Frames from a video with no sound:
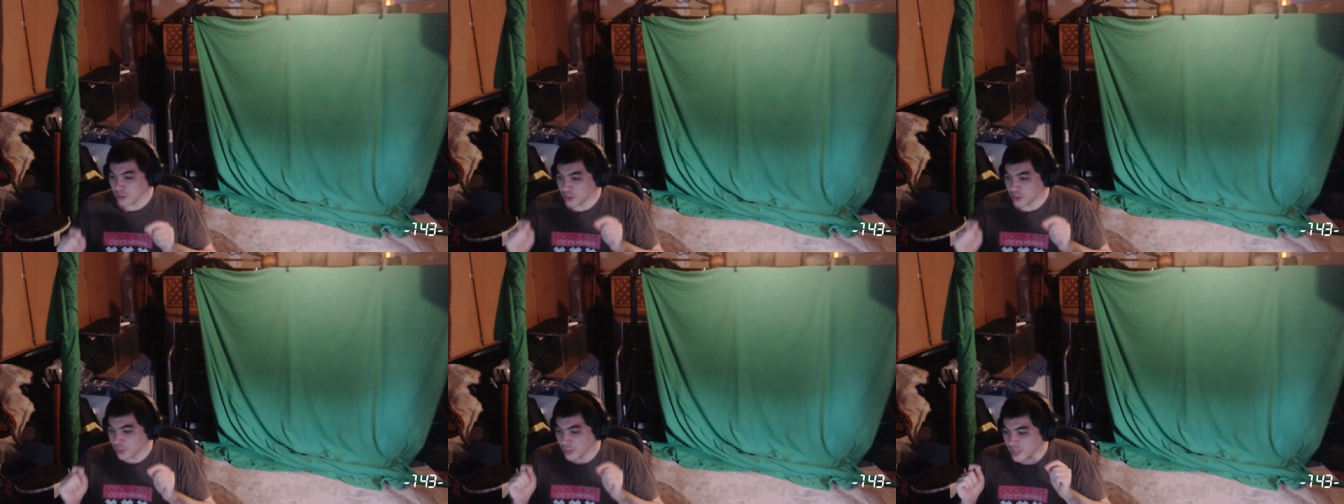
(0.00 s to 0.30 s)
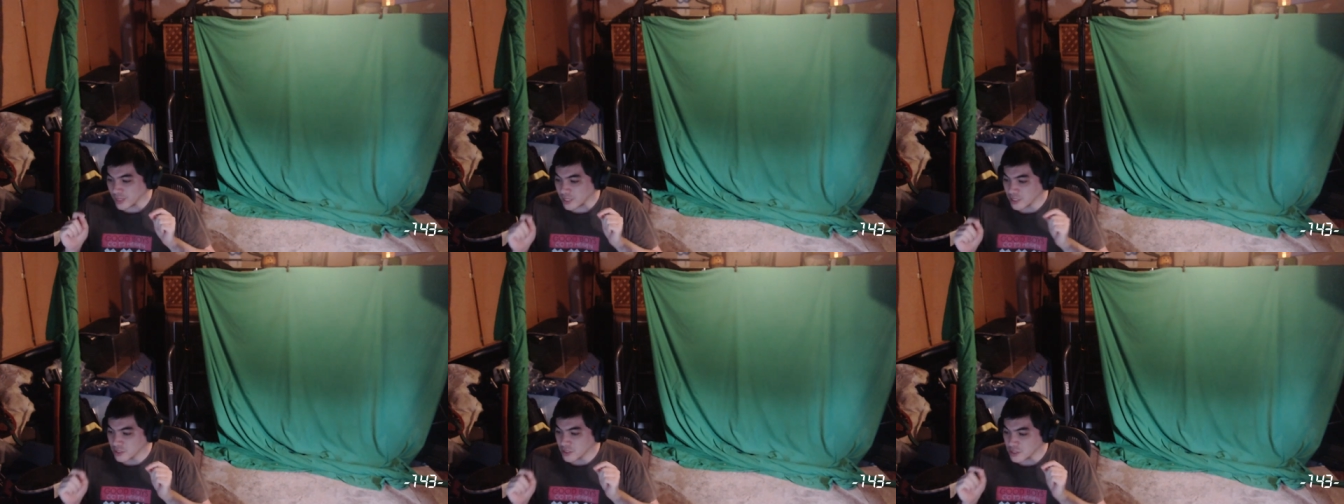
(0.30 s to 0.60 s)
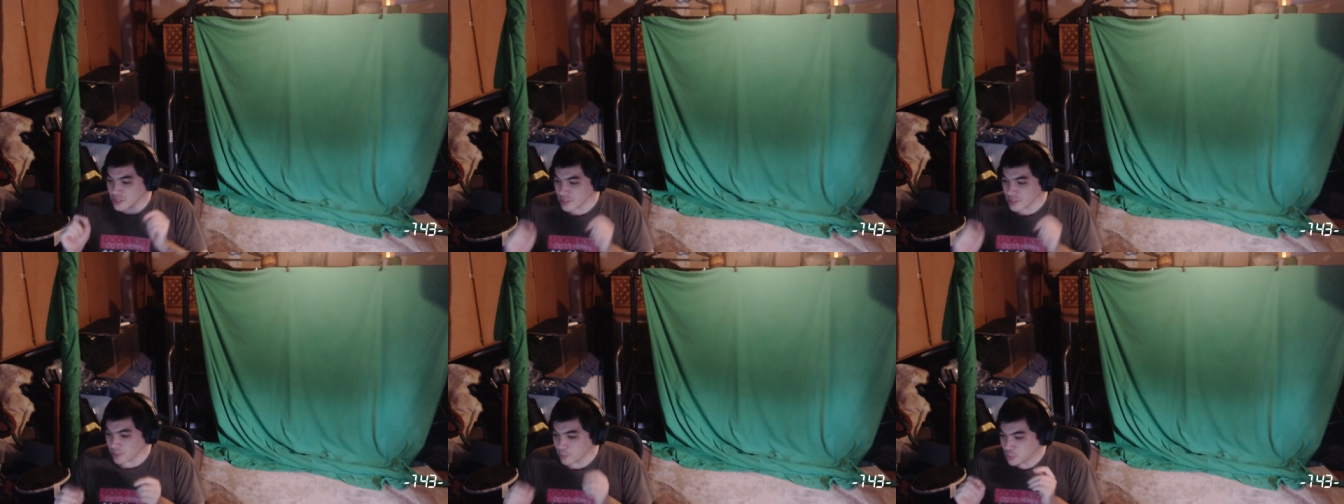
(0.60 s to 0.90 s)
going into
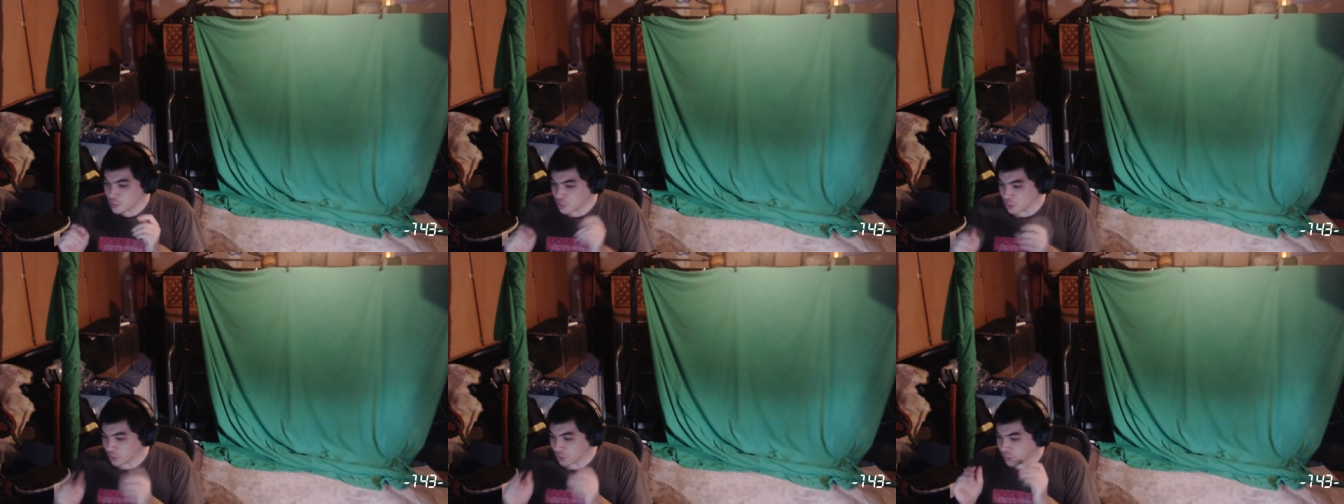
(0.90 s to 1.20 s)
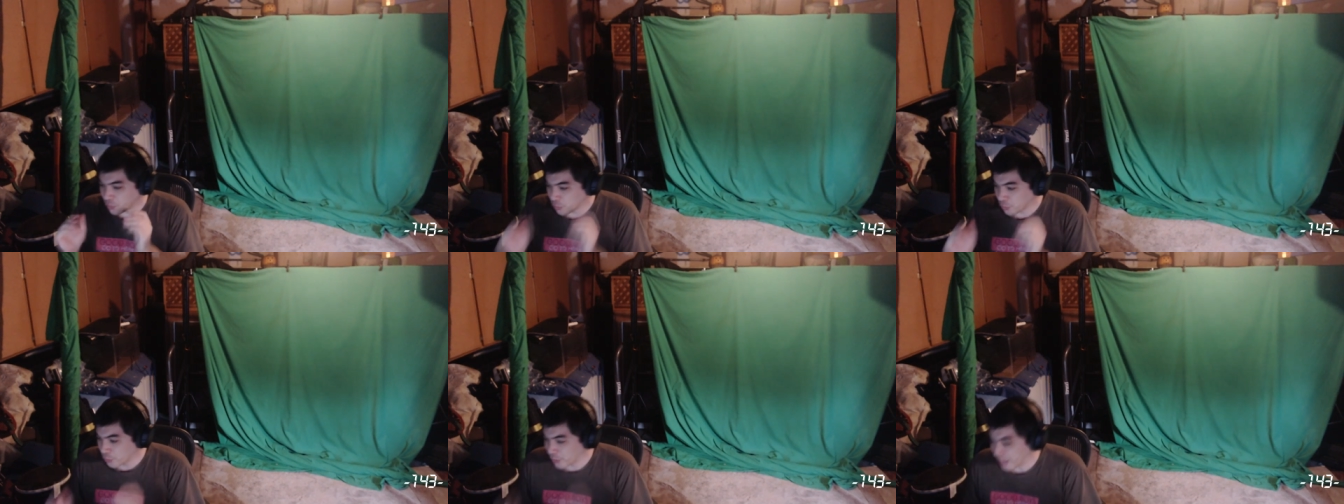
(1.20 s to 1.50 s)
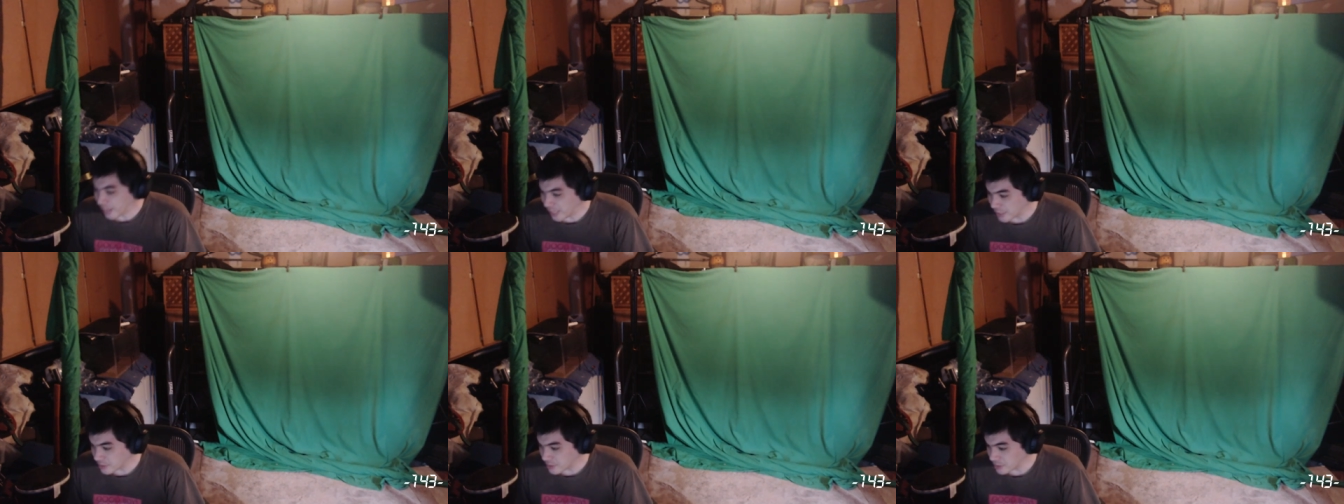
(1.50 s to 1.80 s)
some sort of a
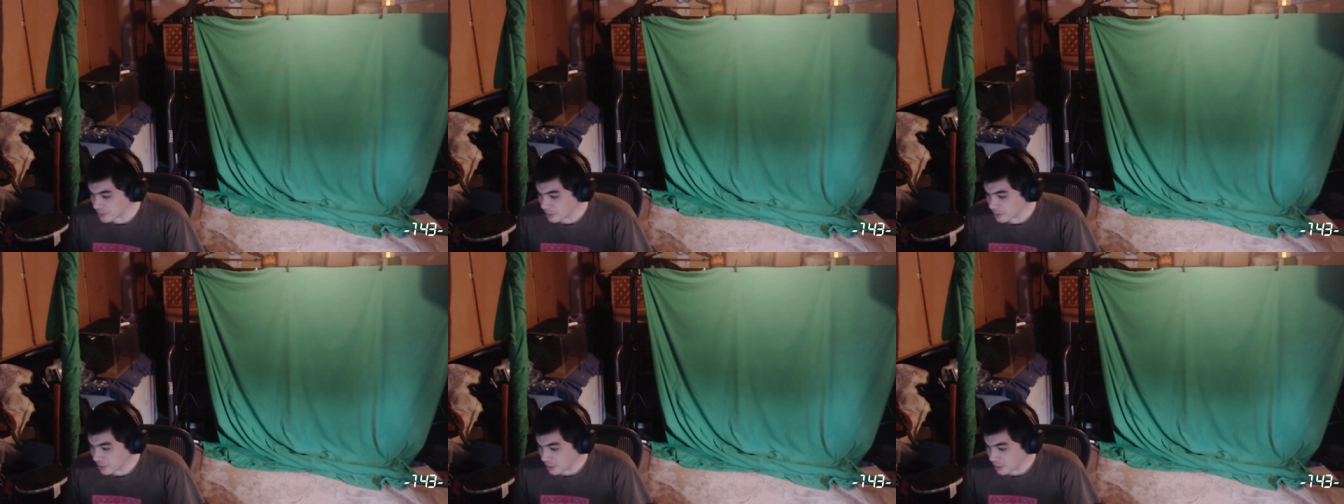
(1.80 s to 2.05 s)
rant.